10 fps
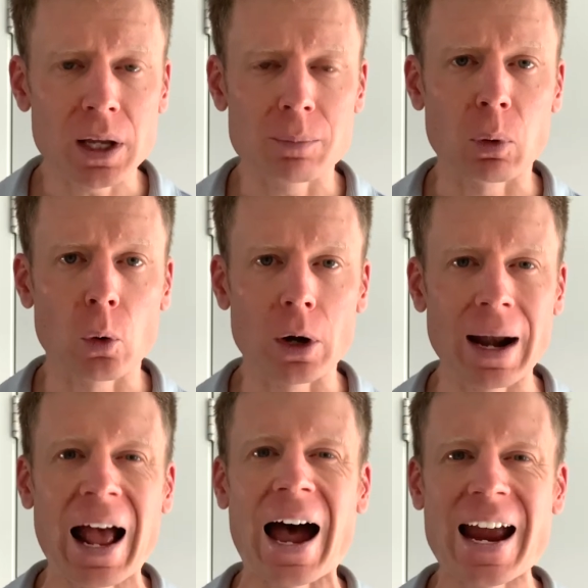
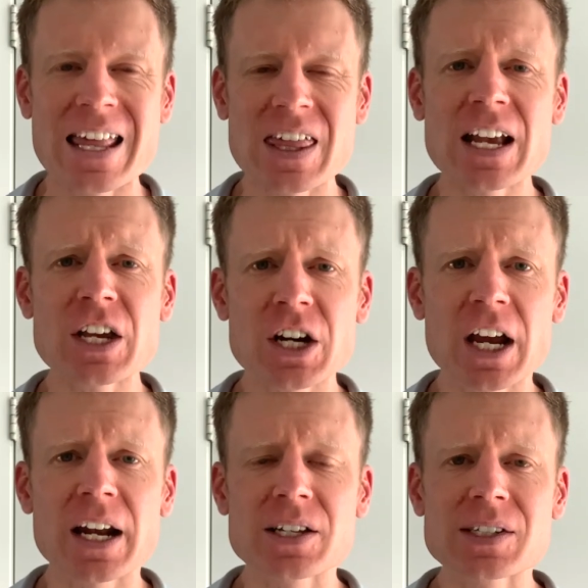important. I think you're
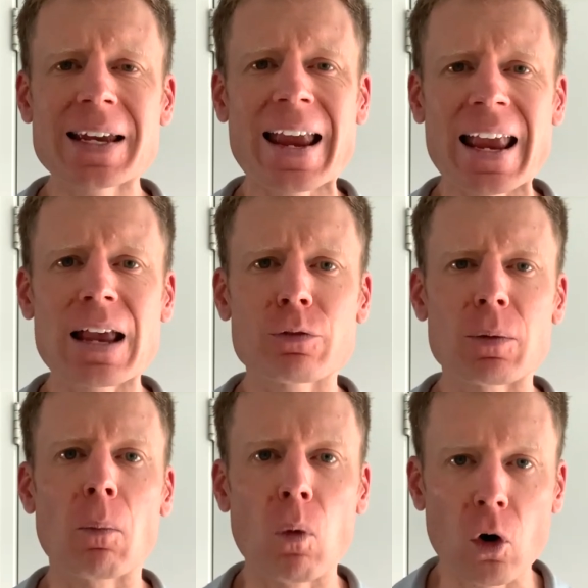going to see
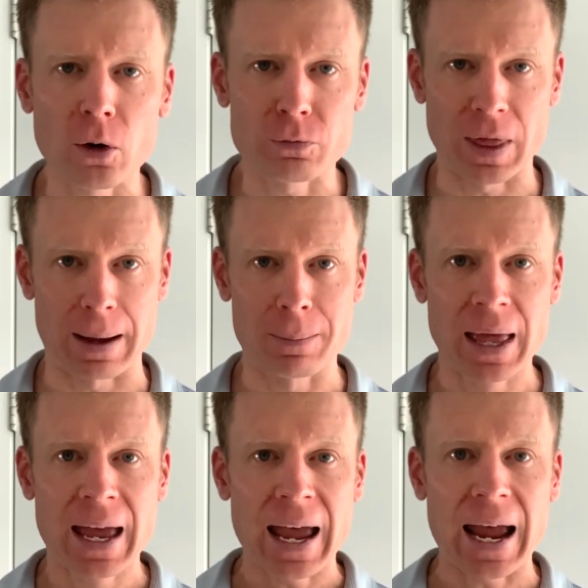even more of them.
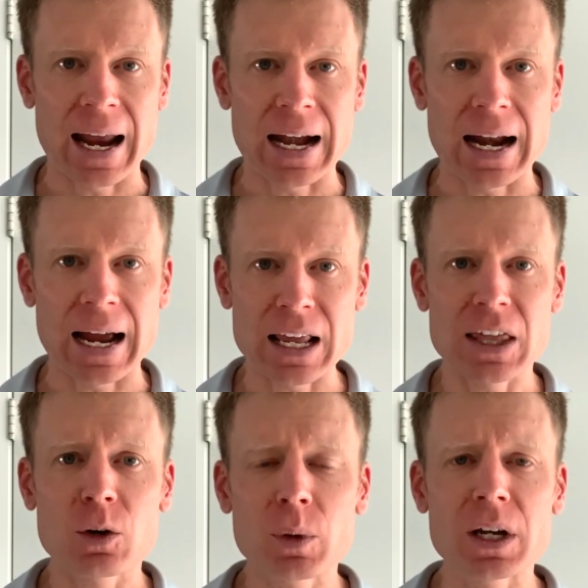And I
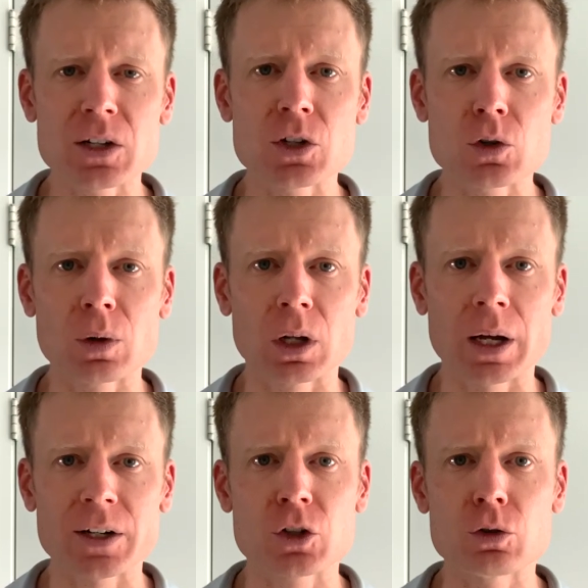think we need to do a
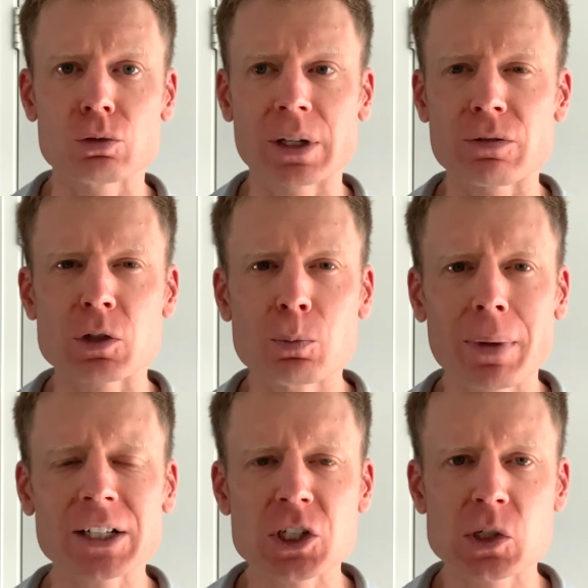lot to leave as
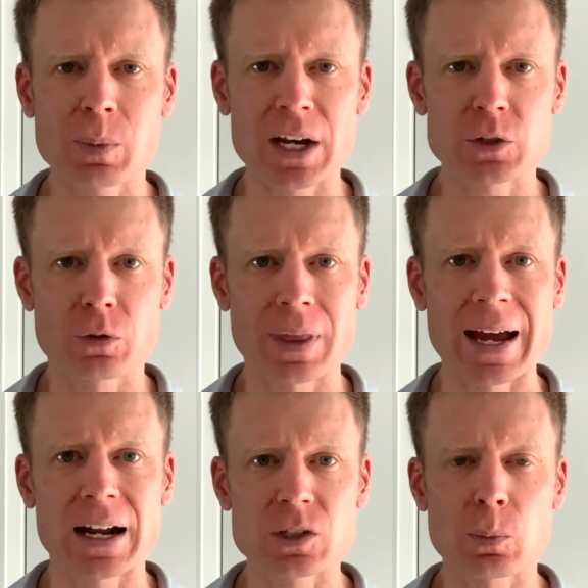much space for
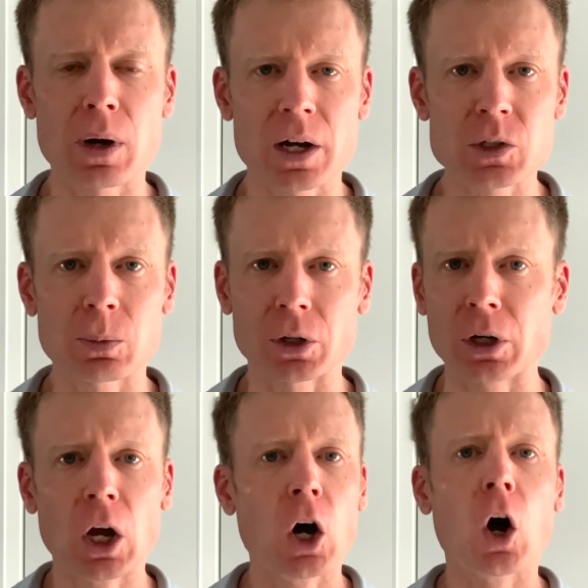that as possible
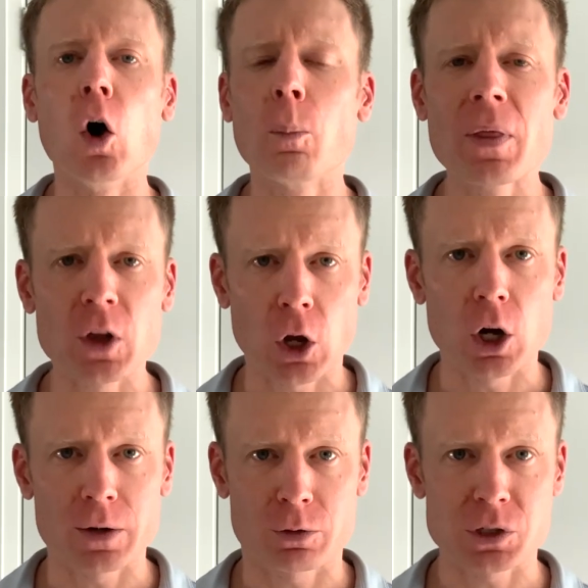and open the
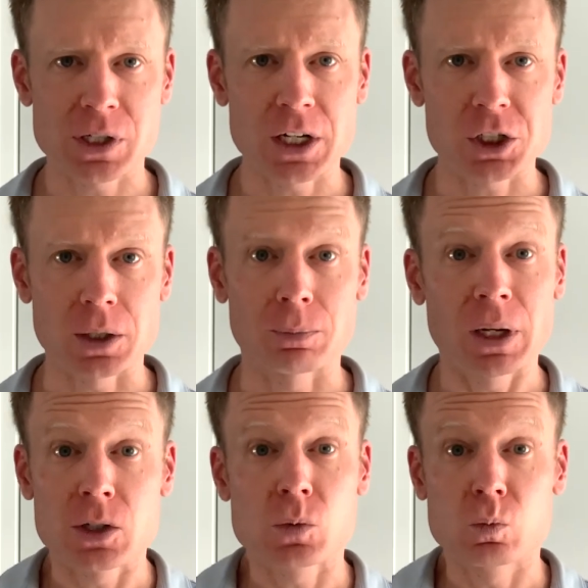conversation,
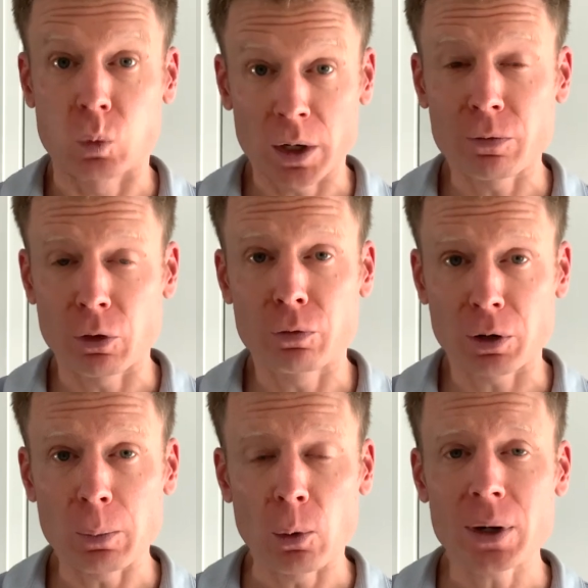because one of the
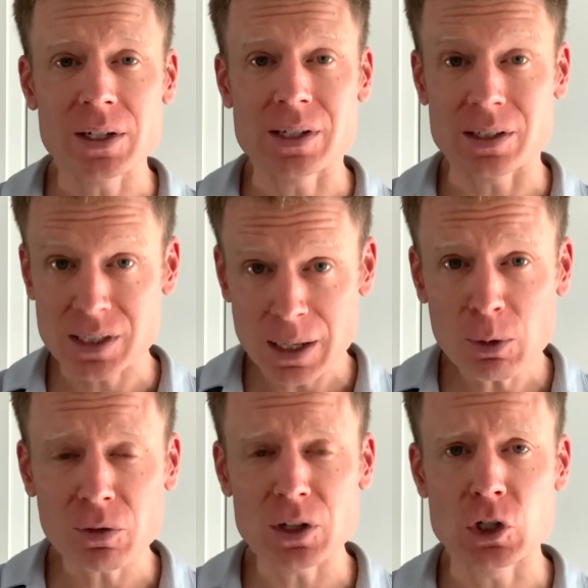very points that some
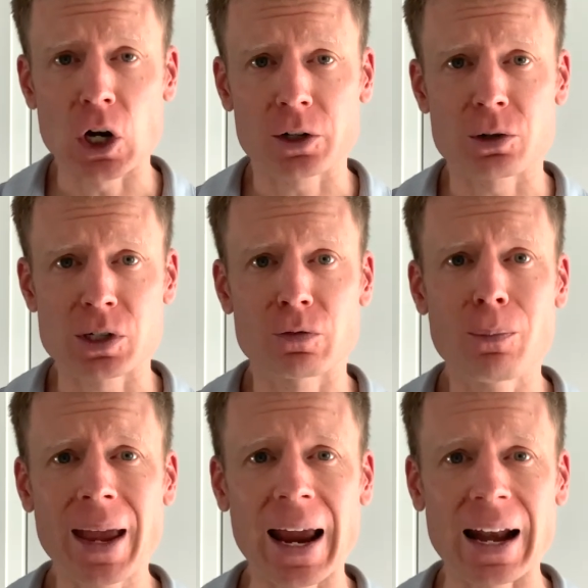of these doctors have
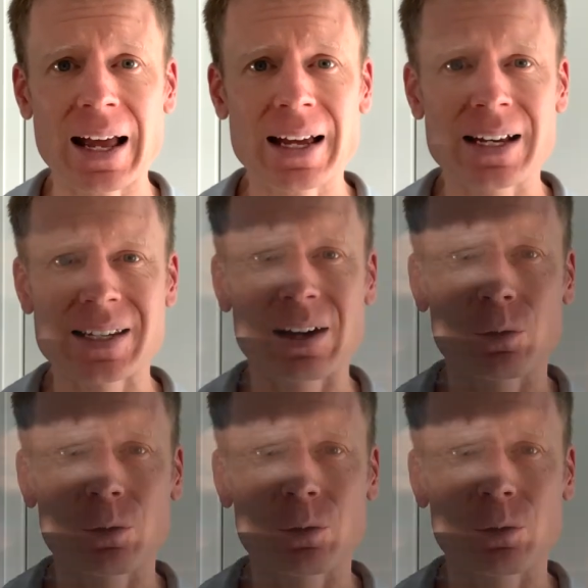made is that